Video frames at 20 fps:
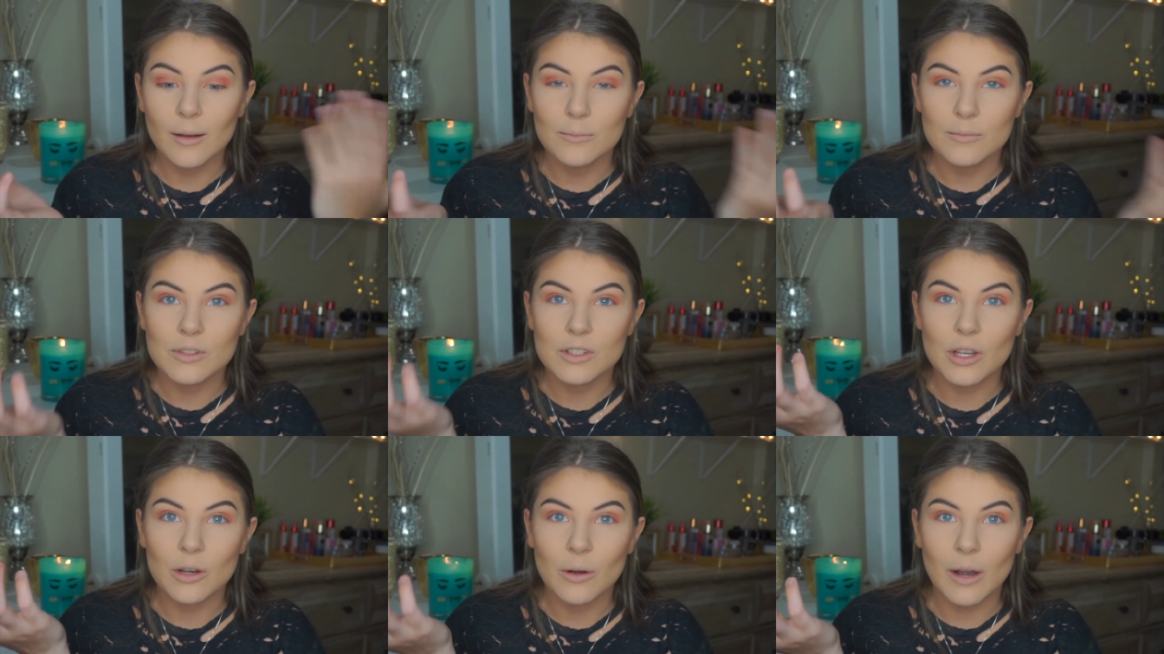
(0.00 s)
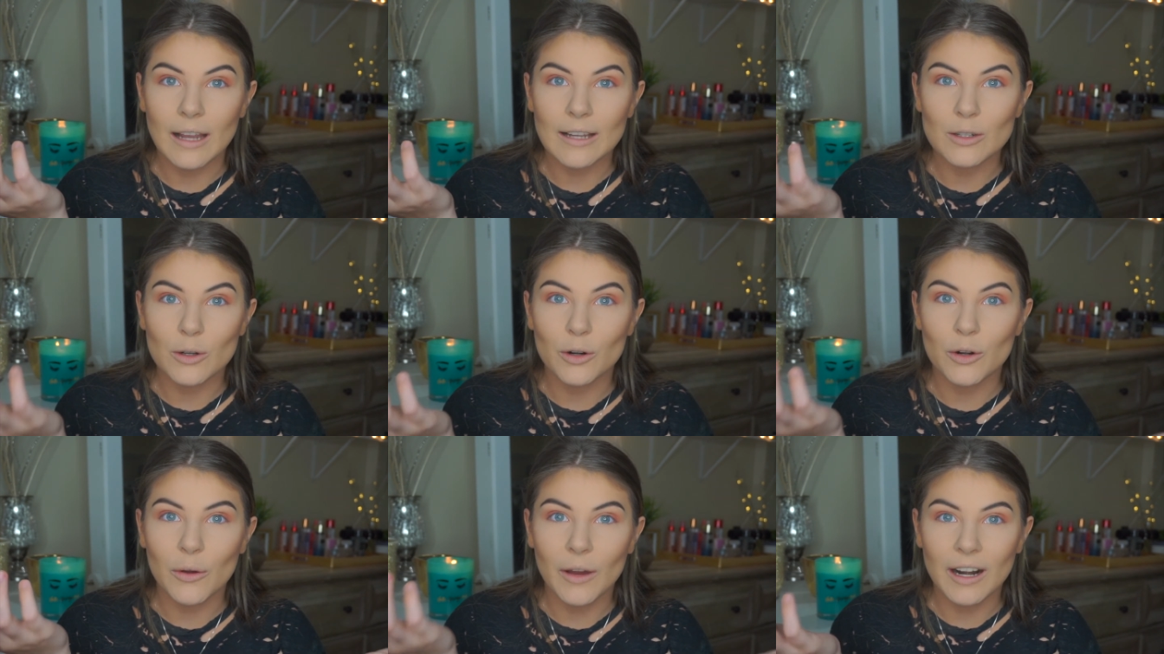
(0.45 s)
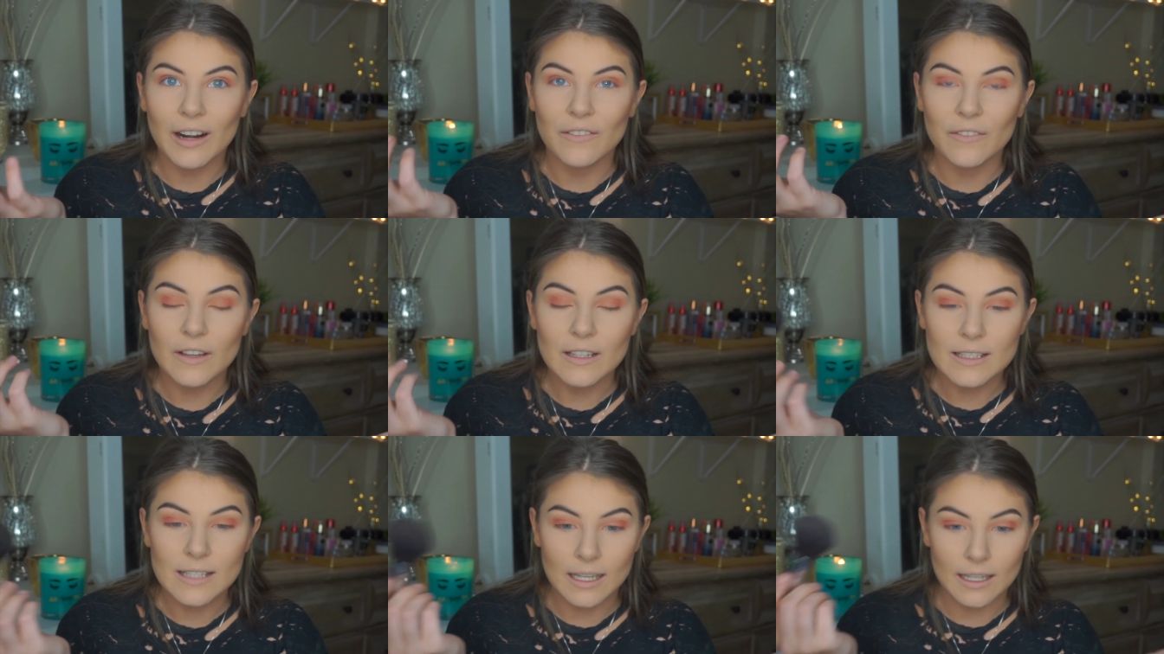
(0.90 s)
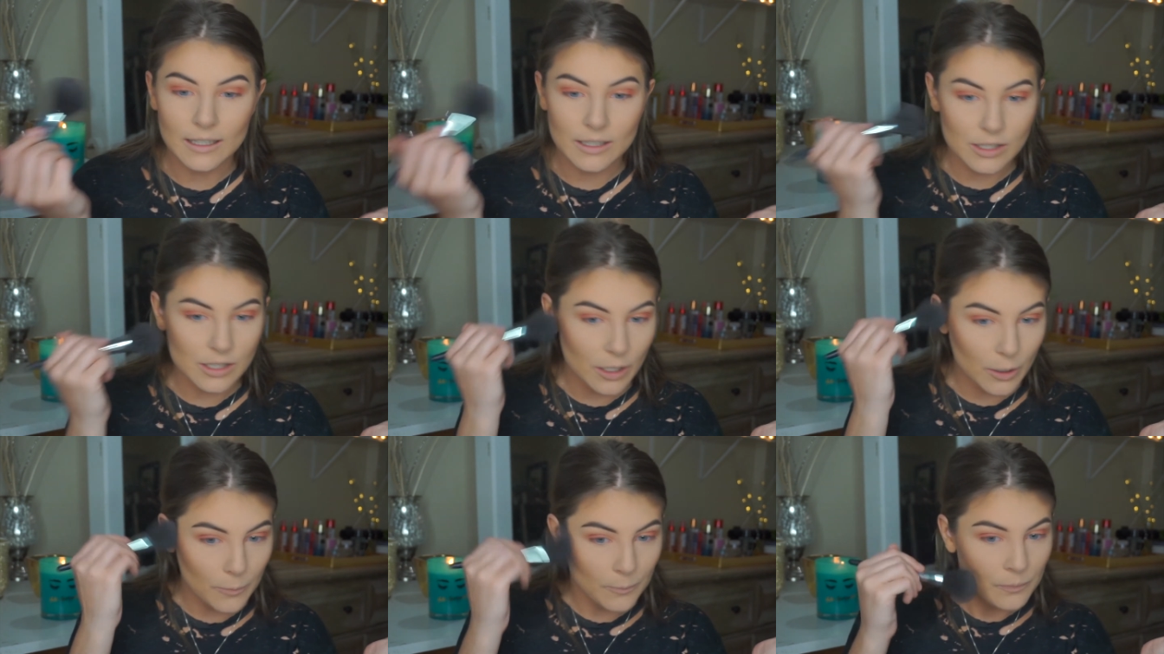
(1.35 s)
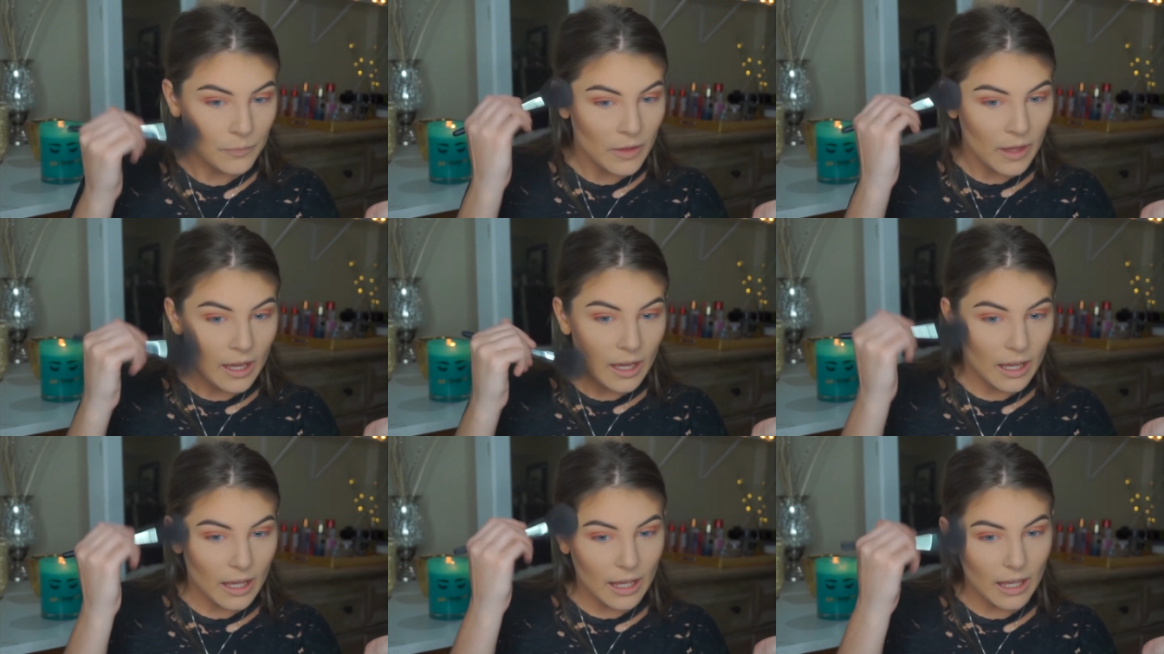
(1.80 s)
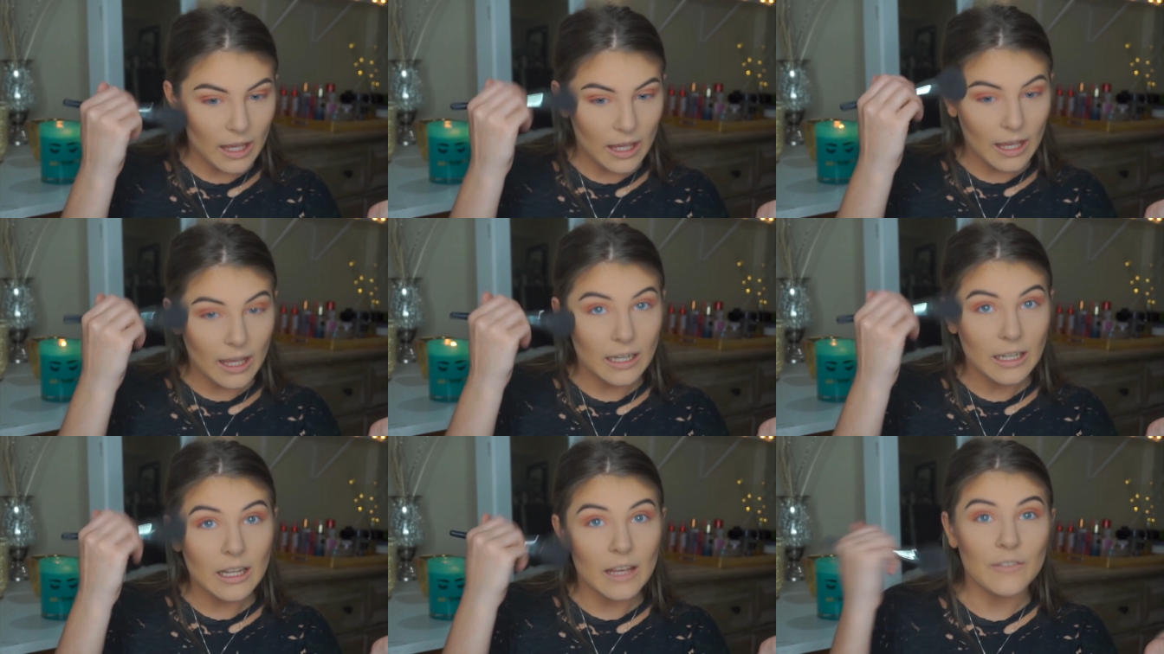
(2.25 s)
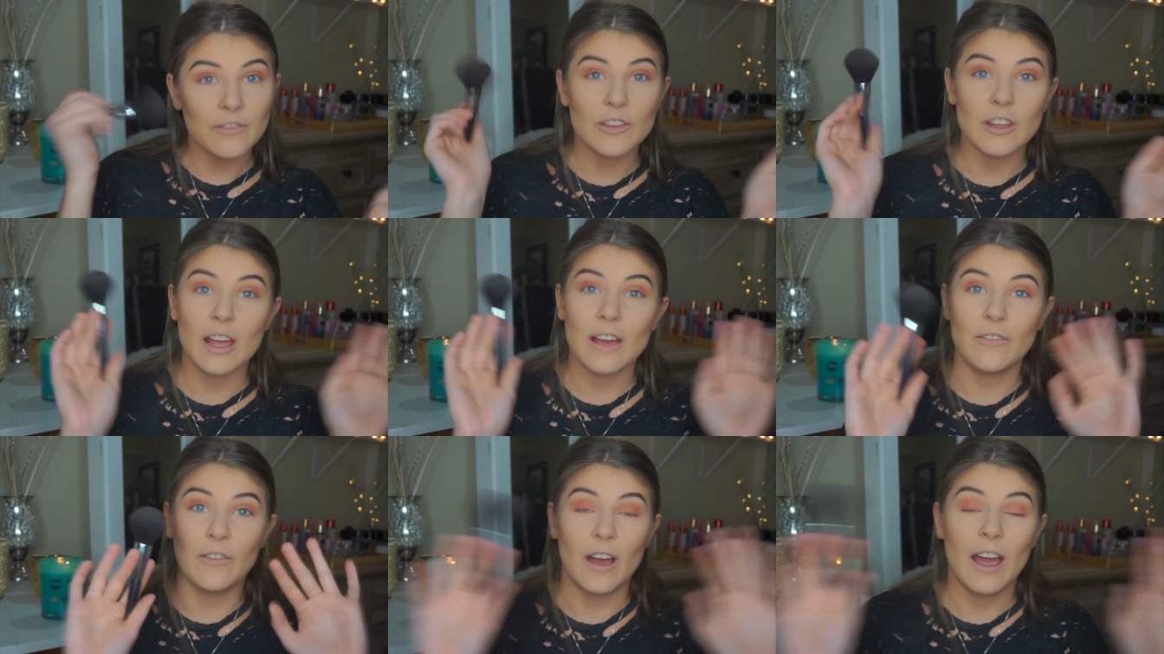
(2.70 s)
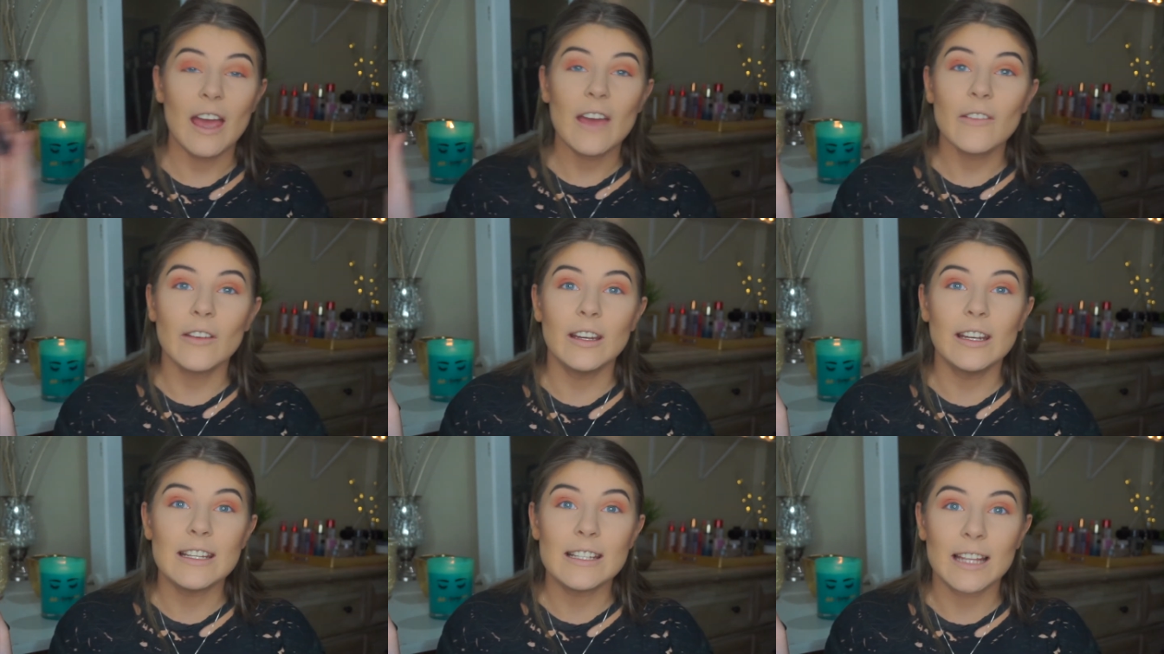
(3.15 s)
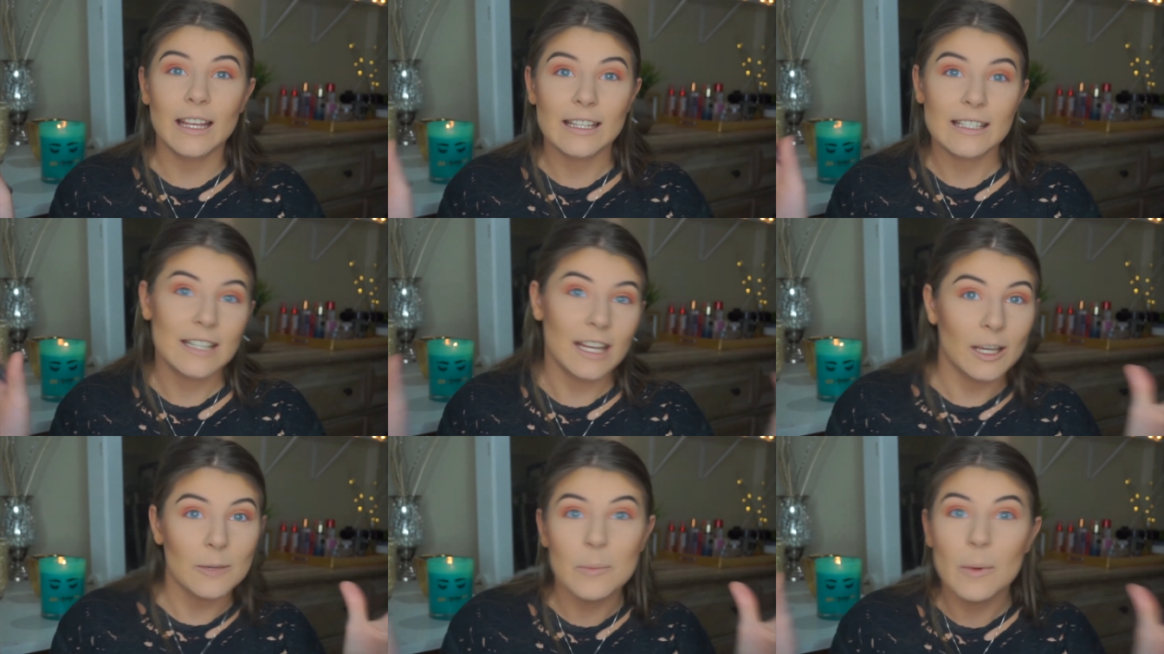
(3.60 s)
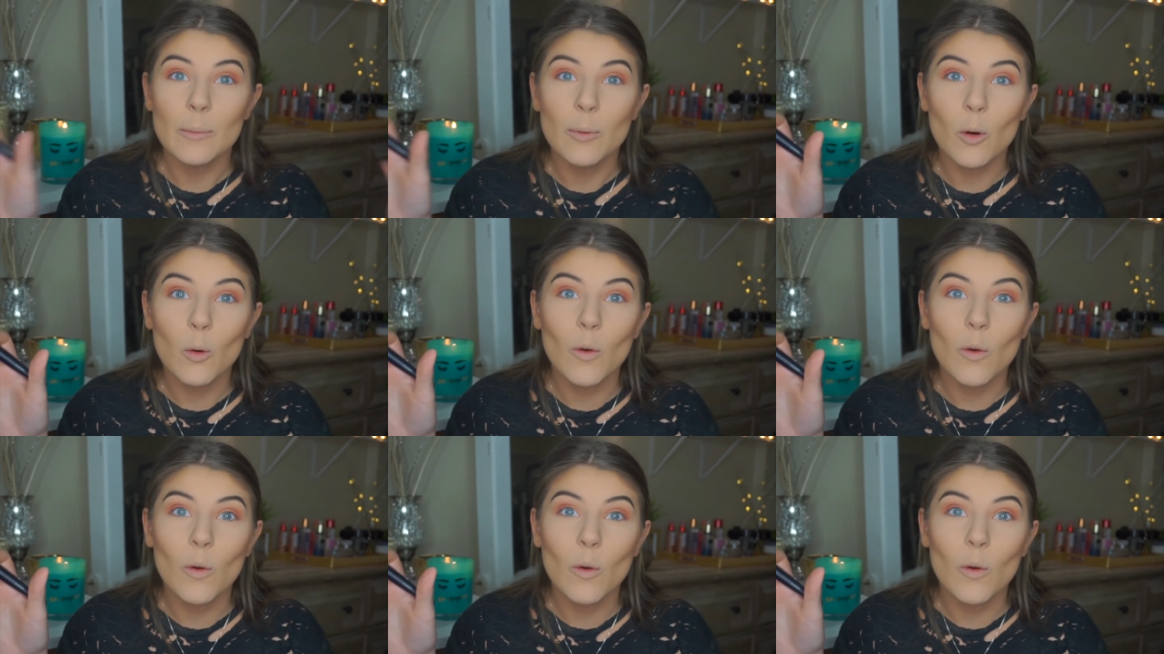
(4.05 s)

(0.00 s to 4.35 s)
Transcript: So I don't know how to fix it. So if I have any like tech people